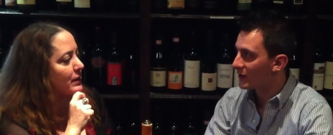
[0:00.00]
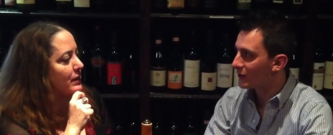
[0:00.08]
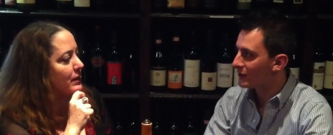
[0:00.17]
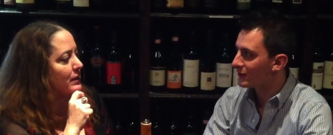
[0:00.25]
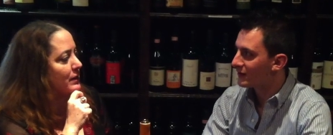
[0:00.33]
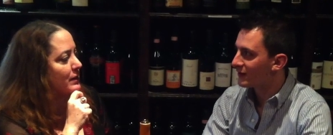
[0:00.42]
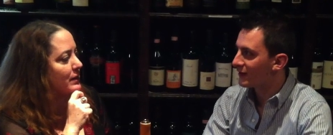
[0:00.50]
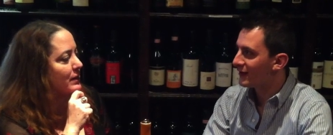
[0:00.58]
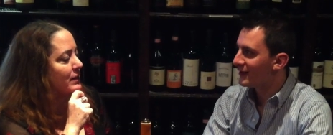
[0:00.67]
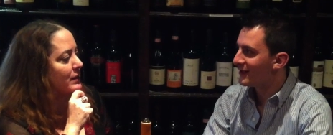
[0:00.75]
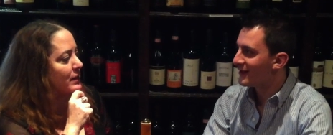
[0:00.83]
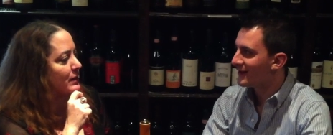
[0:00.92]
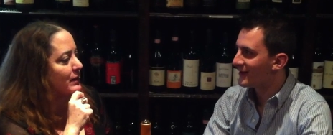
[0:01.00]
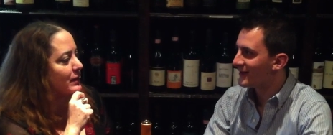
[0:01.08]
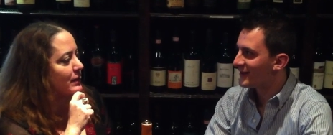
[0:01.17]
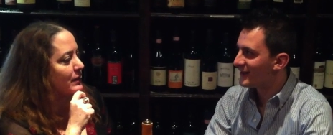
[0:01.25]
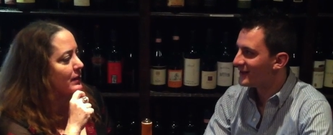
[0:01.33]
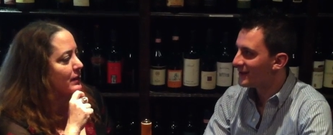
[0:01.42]
Speaker 1: because
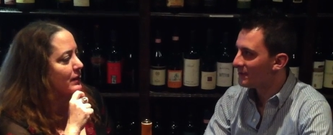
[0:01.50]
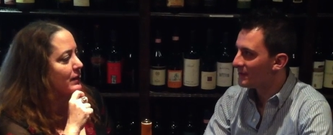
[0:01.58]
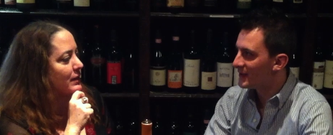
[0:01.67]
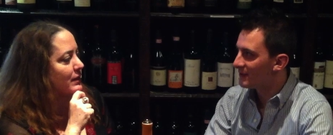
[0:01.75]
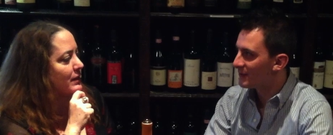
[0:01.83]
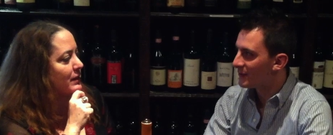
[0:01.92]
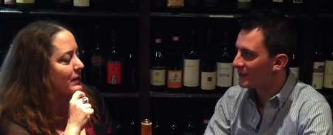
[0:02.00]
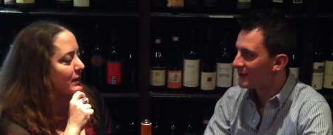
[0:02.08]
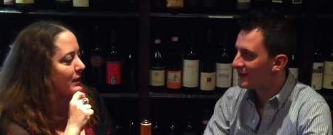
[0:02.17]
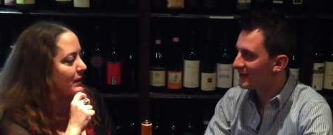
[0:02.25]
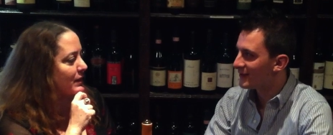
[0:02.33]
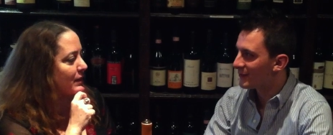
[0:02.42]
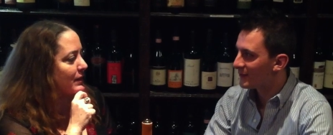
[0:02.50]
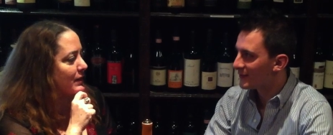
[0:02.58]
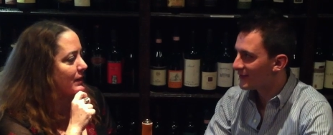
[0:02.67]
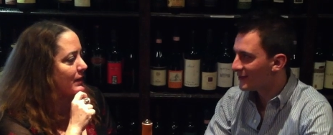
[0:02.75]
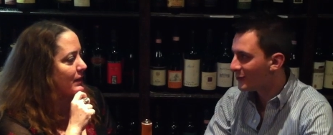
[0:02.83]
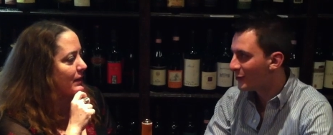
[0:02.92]

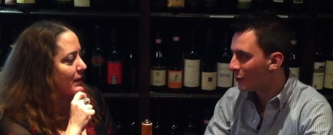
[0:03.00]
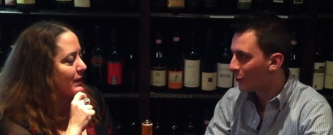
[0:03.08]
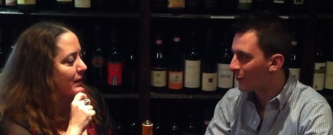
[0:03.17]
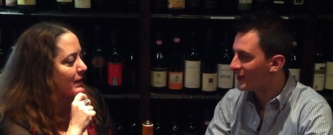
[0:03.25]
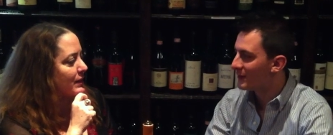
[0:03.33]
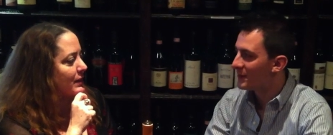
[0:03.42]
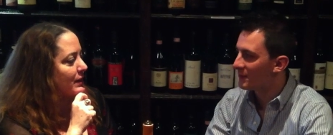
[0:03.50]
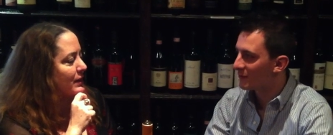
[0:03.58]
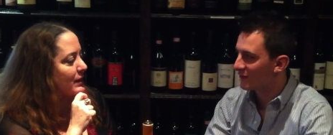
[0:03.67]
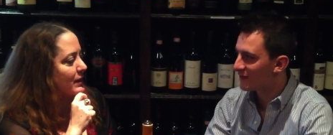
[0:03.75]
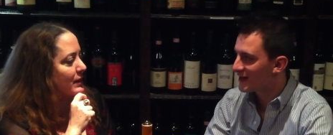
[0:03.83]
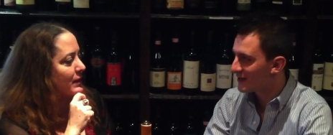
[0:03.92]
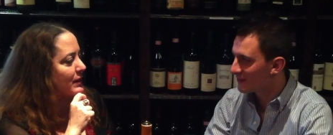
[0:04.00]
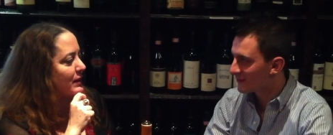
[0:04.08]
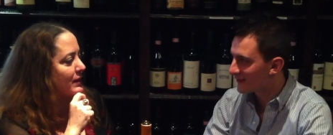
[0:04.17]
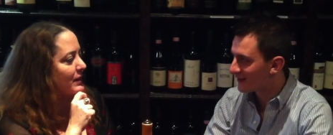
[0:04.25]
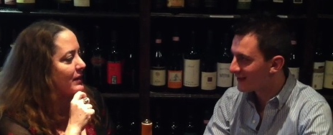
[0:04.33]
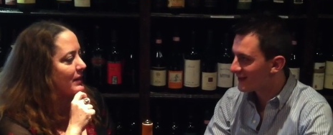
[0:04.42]
you go when the people sleep,
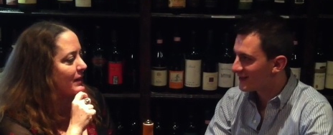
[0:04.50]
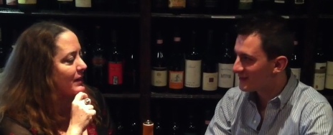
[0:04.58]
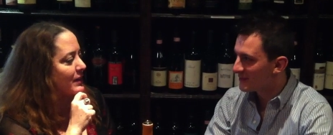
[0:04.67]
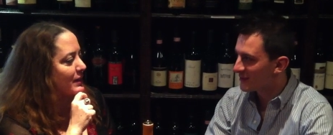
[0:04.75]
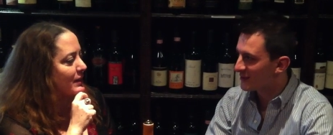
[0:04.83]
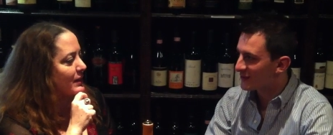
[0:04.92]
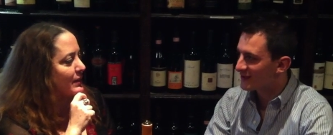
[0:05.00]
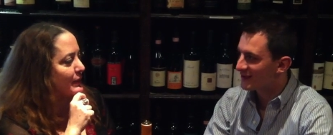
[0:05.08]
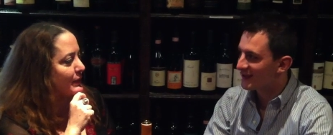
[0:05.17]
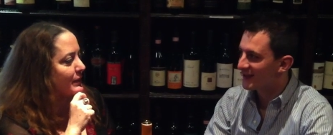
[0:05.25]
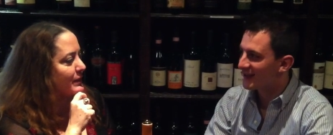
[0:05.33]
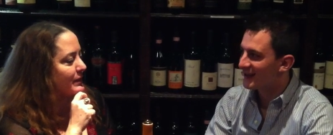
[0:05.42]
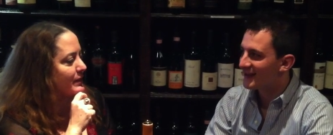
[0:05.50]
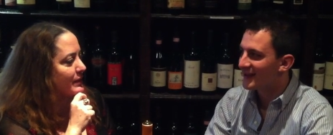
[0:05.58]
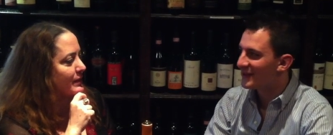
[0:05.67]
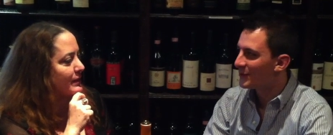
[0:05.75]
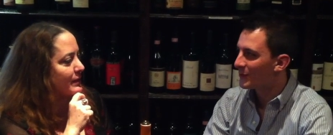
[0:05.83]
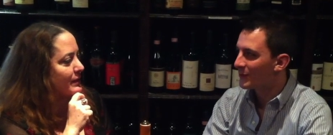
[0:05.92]
because
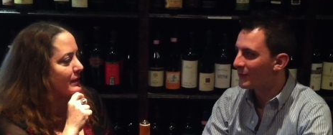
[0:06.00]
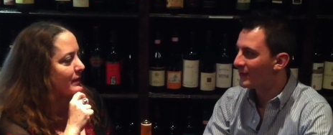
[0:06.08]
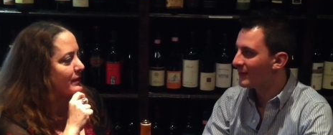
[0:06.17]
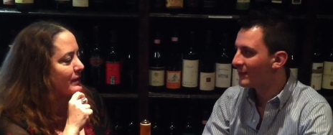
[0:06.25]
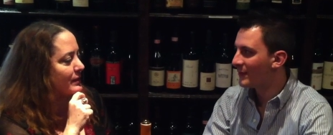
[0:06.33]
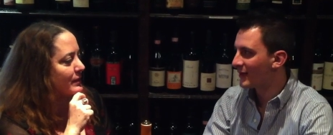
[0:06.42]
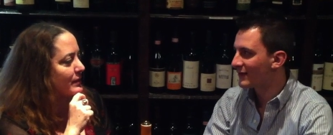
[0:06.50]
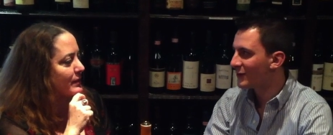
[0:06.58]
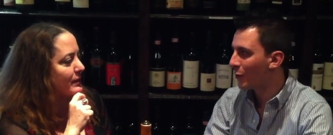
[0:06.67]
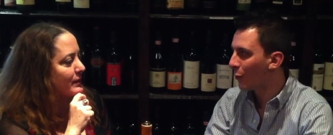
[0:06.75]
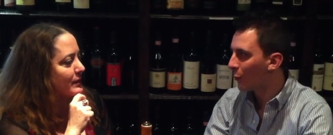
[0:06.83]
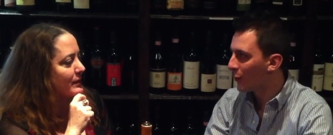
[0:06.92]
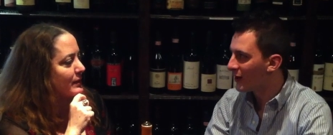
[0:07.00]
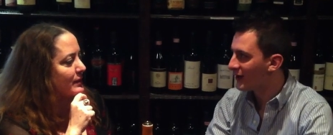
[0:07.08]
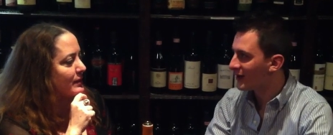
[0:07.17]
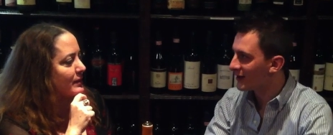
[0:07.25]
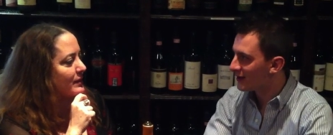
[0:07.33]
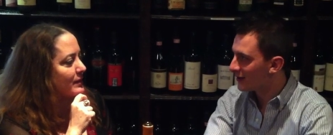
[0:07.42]
they must know
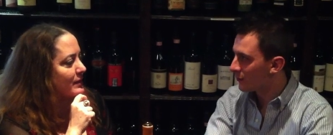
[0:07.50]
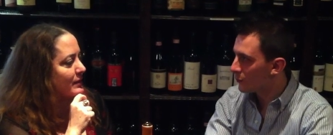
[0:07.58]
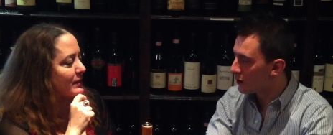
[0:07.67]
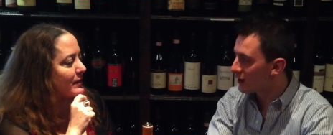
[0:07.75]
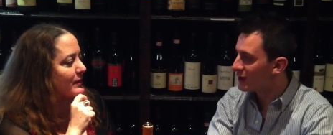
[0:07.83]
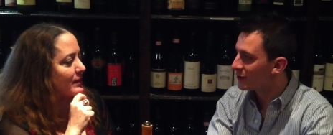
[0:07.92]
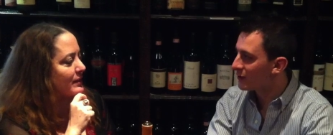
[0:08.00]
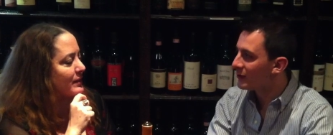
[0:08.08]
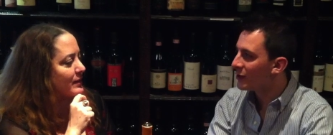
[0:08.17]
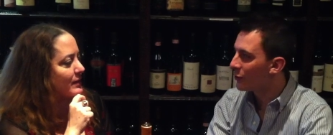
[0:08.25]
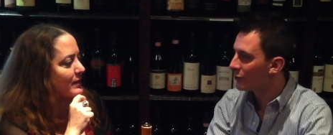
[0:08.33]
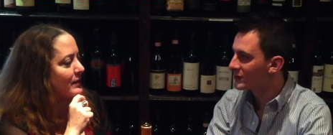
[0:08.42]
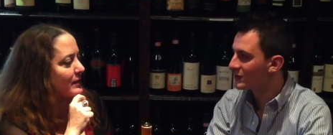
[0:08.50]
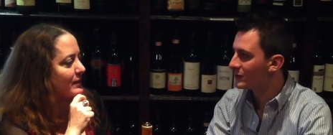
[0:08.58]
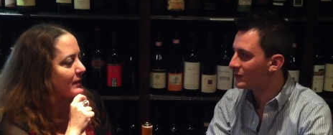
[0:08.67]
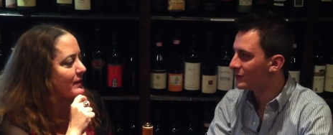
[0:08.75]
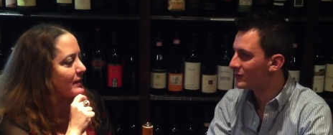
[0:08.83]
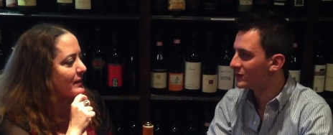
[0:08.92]
where you go
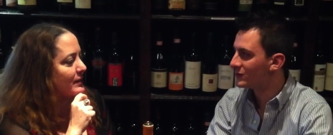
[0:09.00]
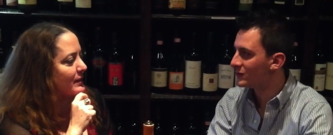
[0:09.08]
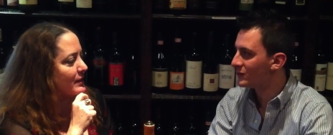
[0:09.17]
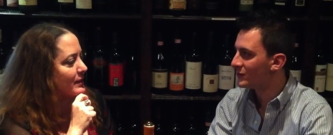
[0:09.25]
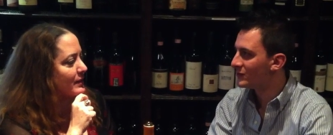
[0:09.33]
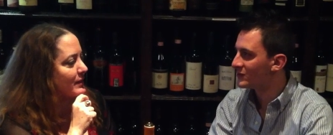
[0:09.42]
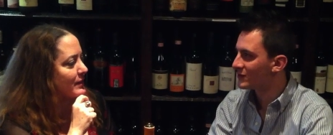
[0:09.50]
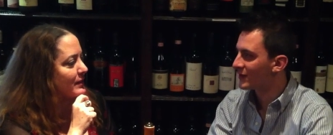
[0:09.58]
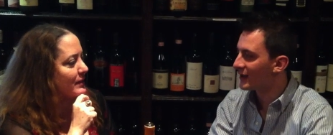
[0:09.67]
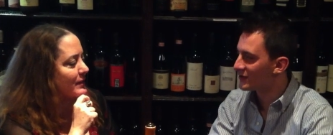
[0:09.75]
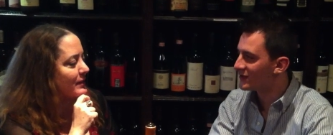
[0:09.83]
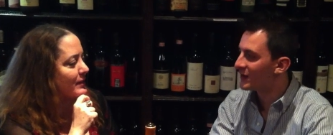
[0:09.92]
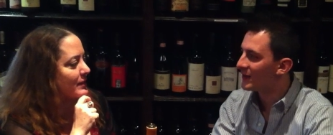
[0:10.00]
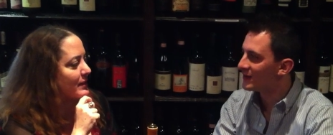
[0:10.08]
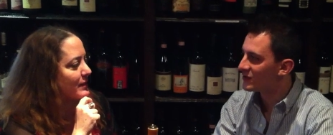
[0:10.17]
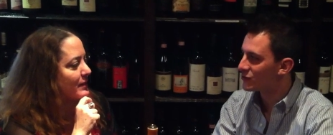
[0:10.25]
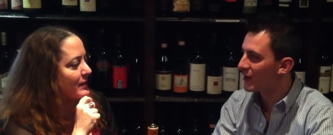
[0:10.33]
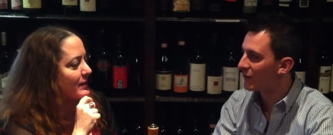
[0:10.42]
to catch the
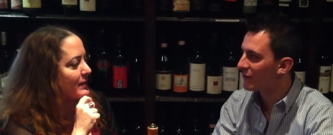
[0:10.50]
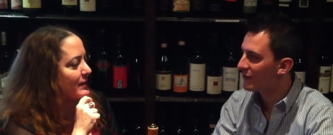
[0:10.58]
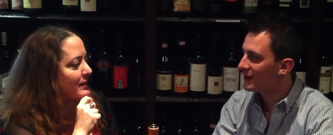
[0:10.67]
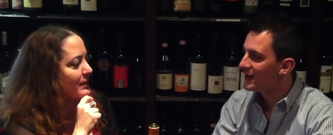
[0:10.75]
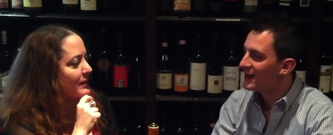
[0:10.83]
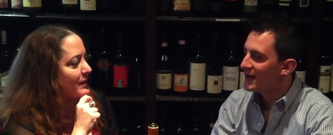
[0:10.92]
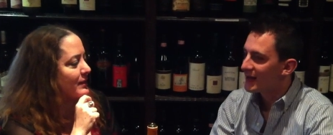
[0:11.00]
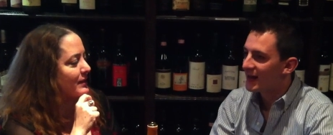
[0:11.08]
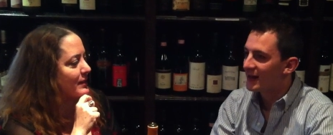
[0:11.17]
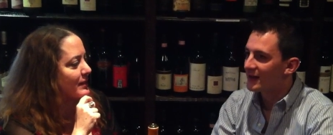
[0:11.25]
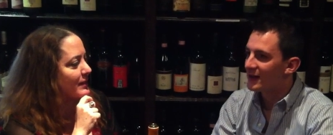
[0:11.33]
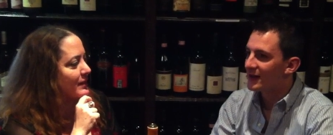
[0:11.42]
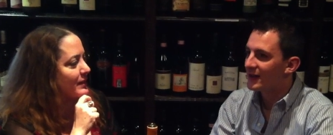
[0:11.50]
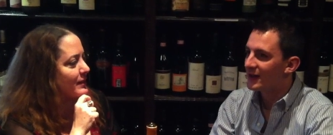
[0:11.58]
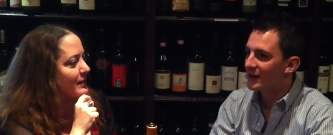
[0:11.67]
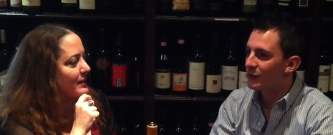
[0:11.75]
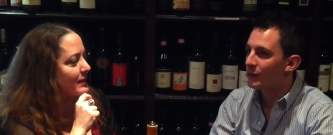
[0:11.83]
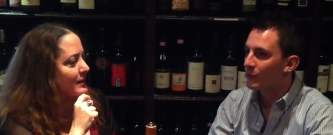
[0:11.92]
truffle, and
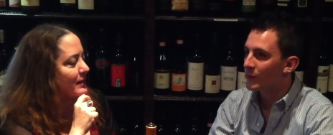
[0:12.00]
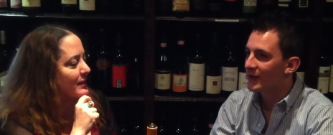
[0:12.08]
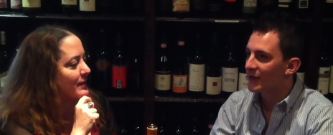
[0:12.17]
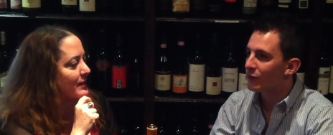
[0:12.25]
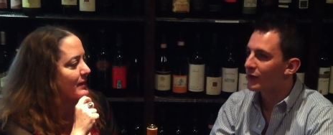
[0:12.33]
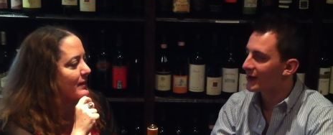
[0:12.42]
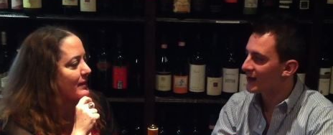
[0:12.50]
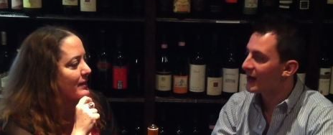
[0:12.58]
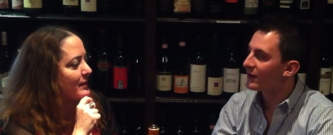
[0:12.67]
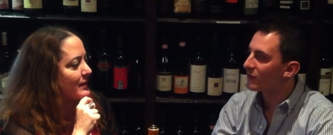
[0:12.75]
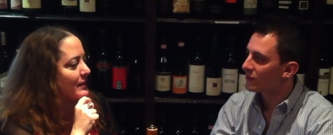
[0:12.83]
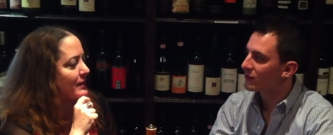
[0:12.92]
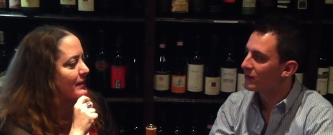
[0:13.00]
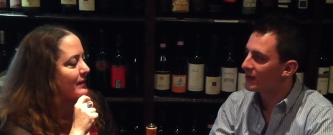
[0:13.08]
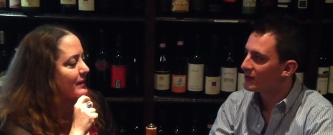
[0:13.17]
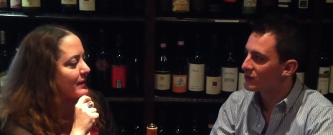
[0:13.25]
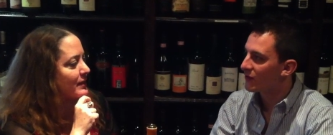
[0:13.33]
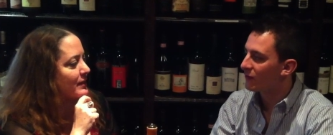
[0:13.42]
we can organize also
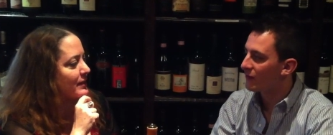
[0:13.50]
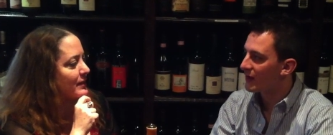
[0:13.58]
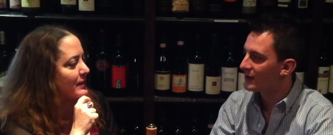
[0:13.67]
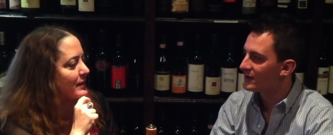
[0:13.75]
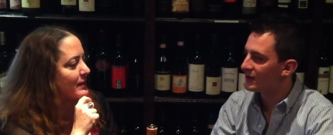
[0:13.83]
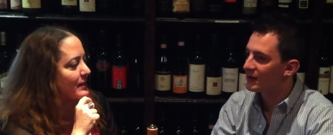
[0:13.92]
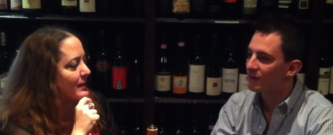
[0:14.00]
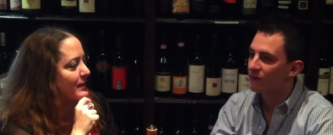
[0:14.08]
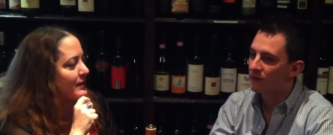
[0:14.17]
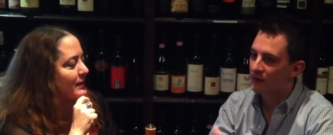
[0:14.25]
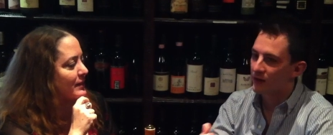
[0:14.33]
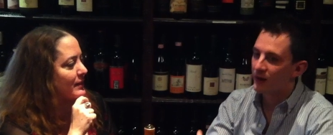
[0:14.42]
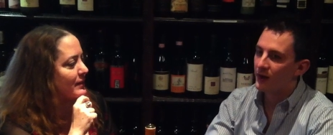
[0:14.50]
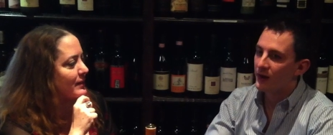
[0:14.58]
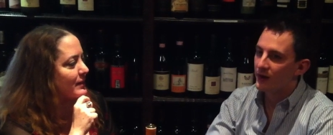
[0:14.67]
the truffle hunting for